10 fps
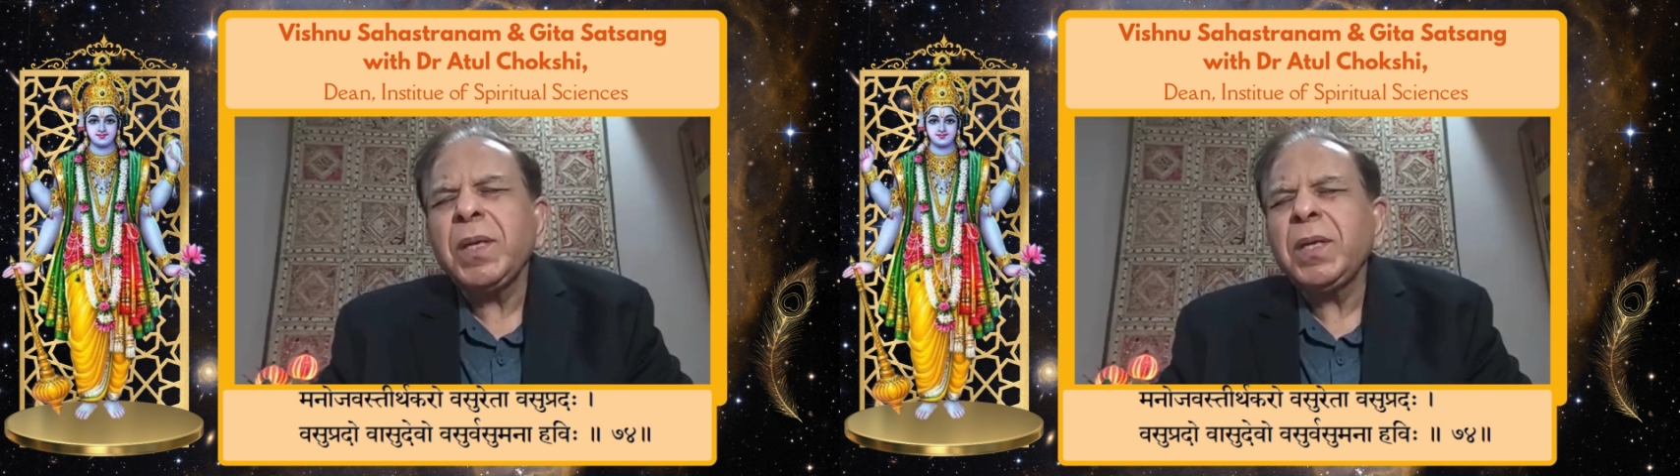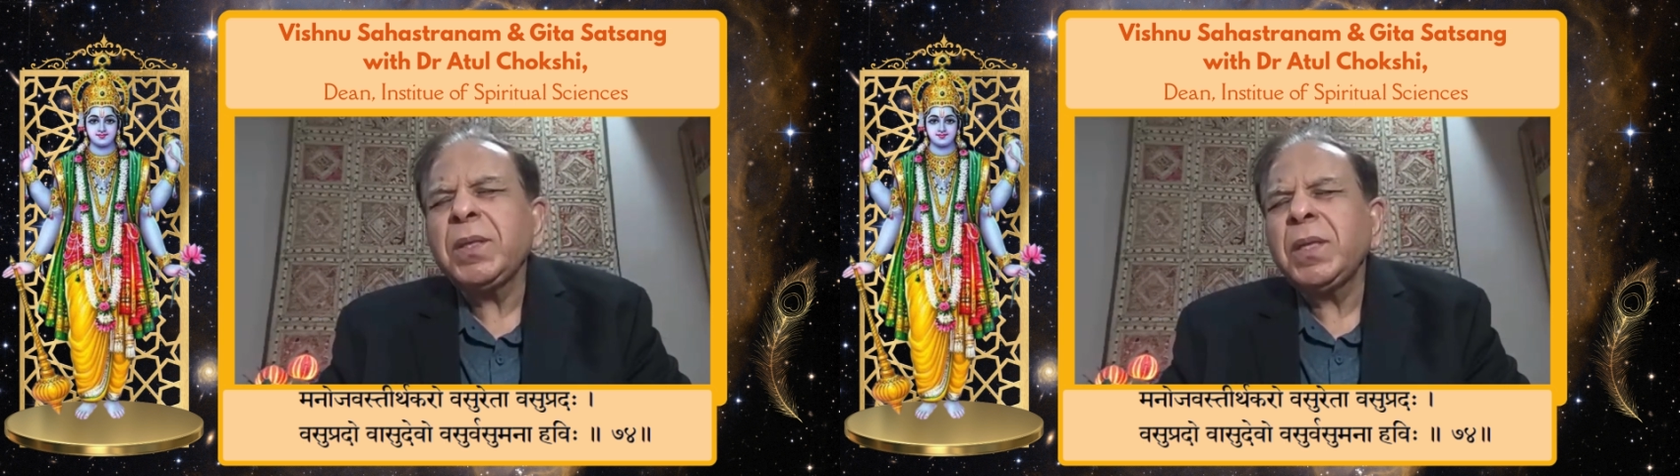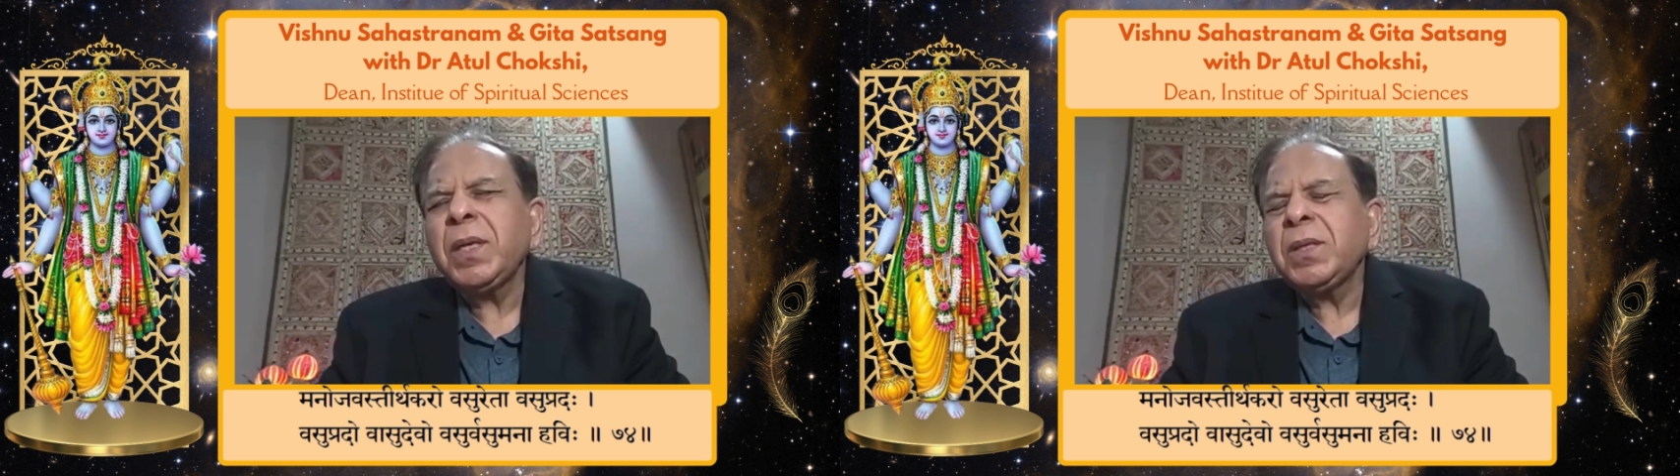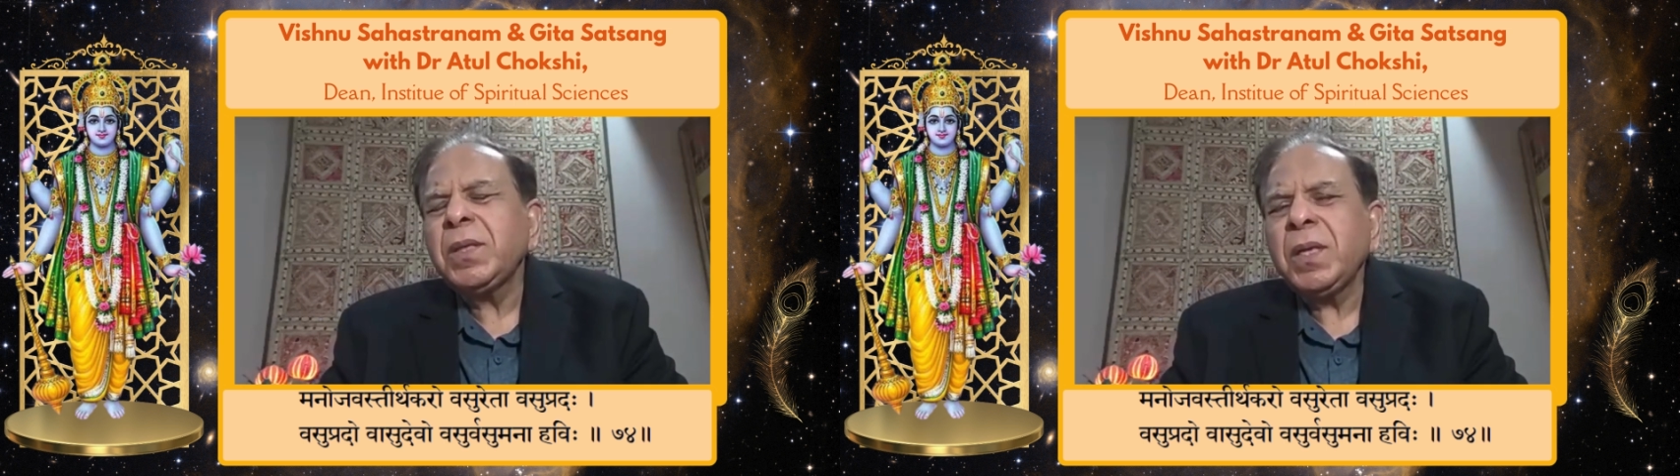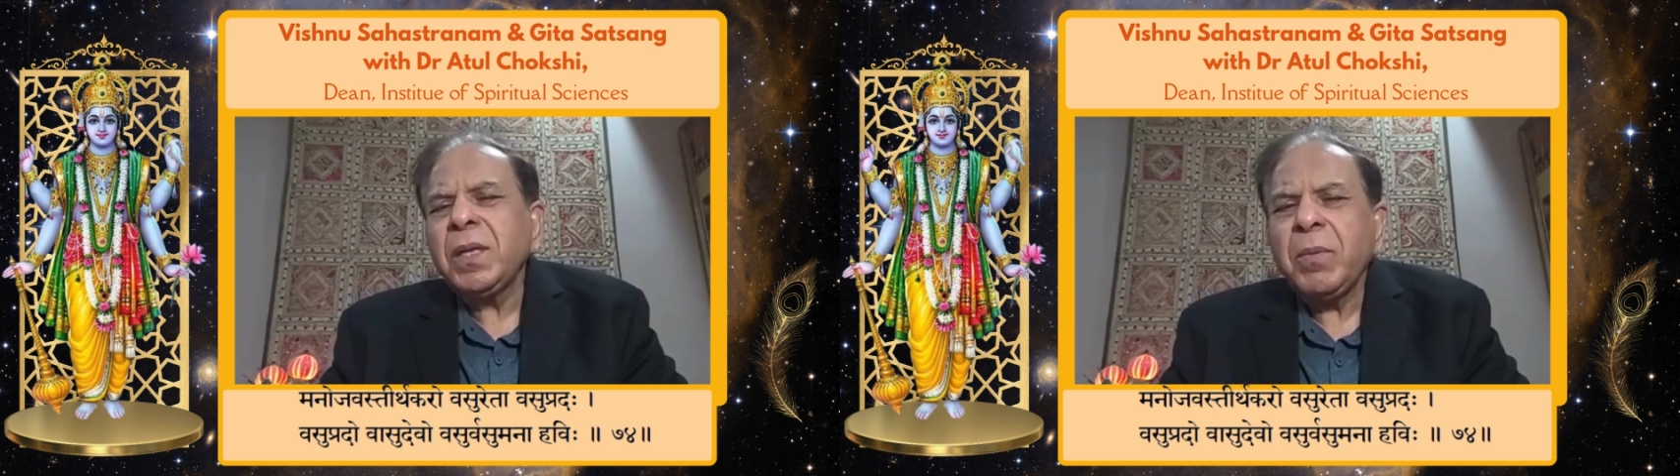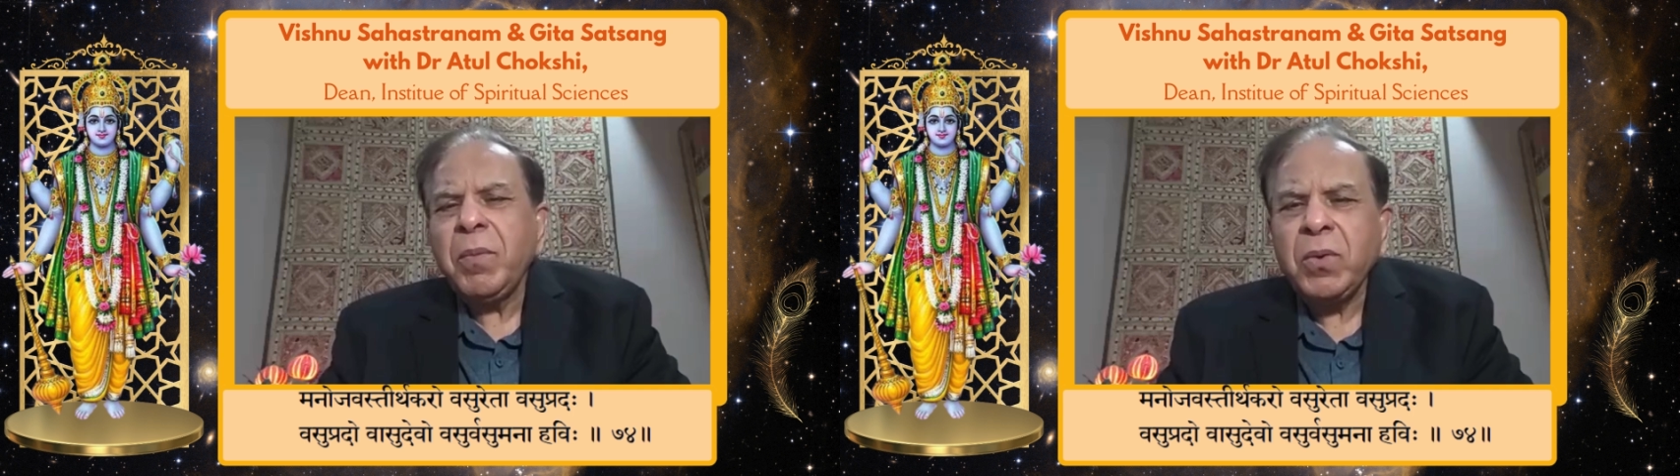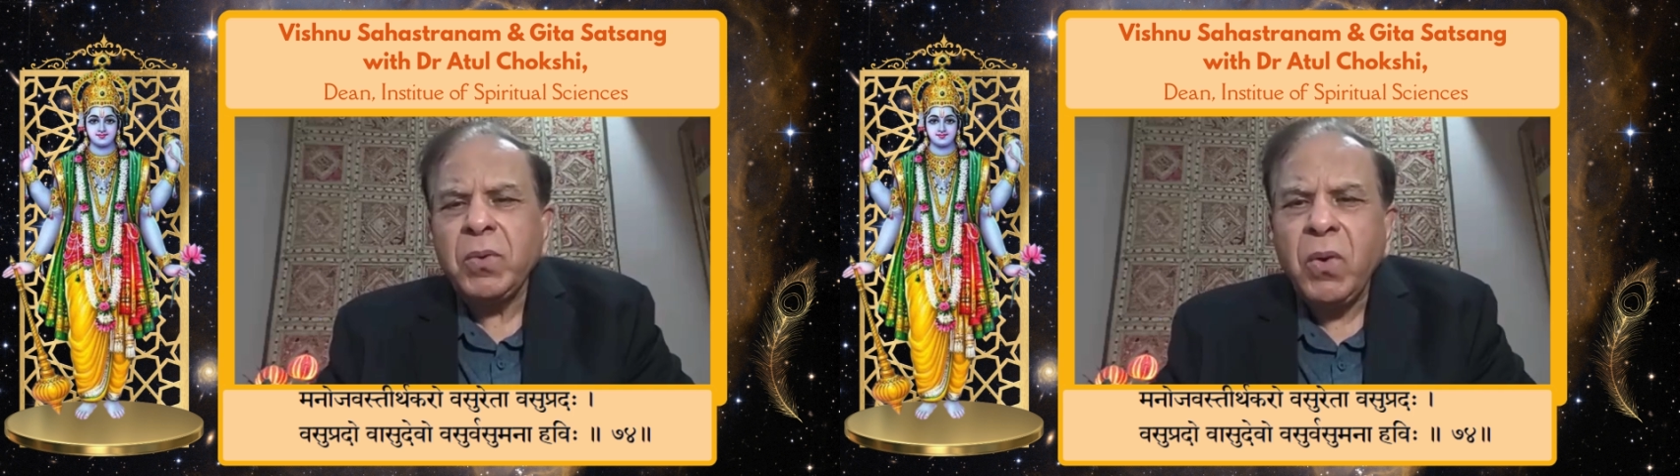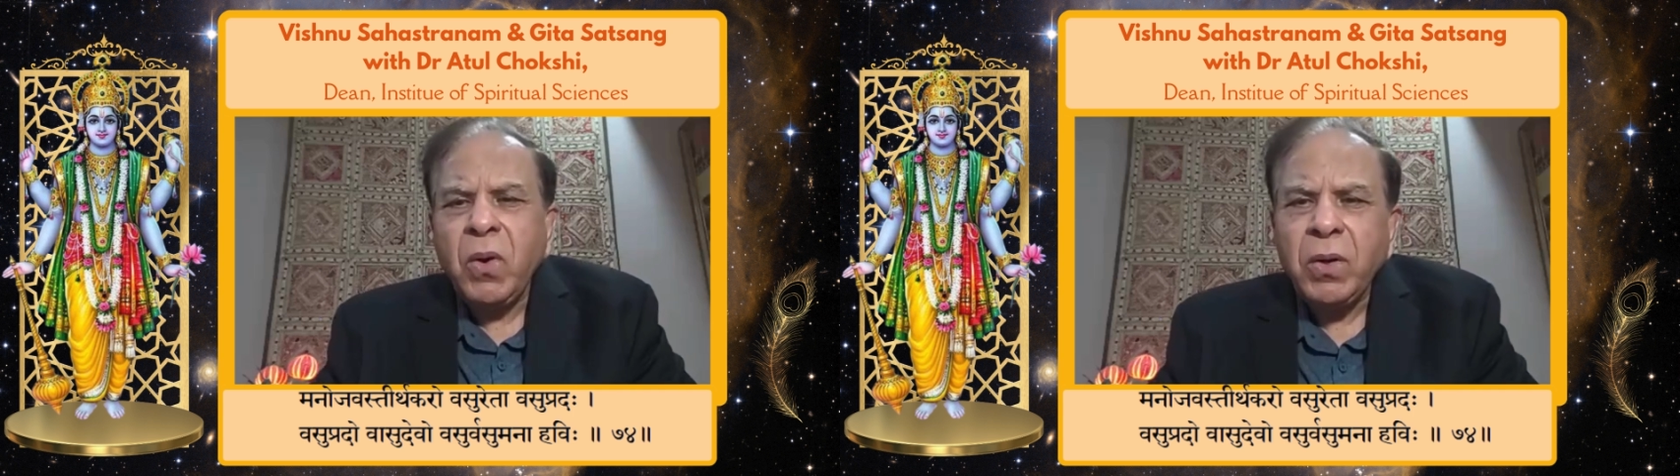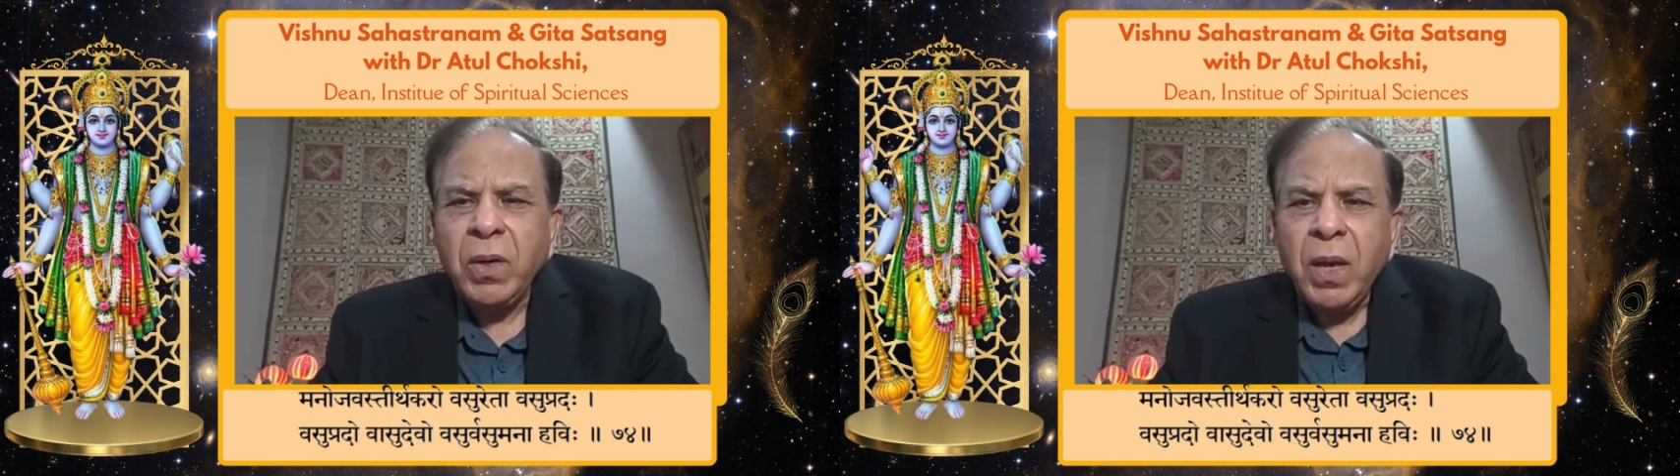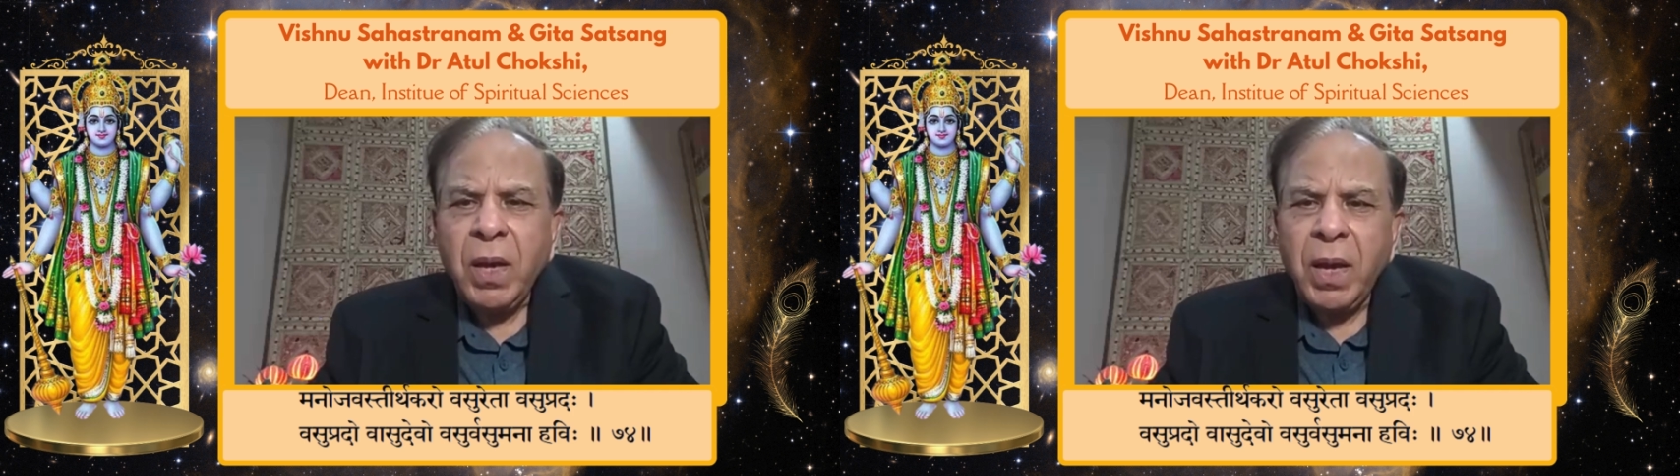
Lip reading: think about God,